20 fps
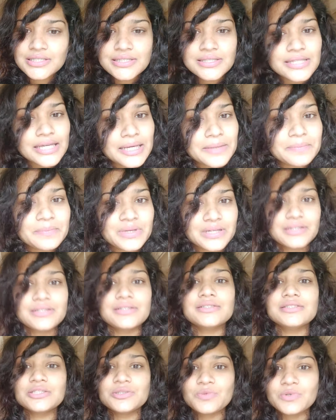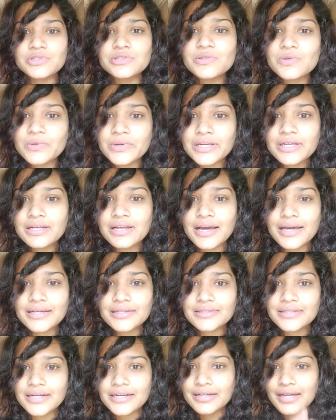his name because it was looking like
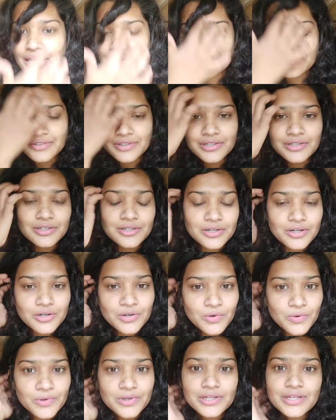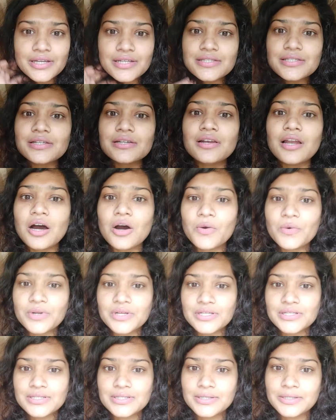that I wandered lonely as a cloud
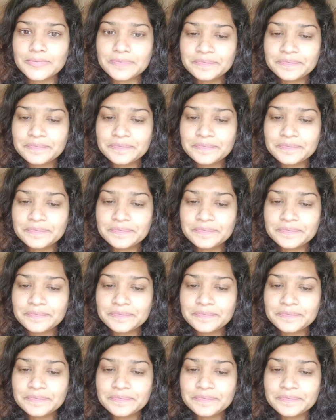is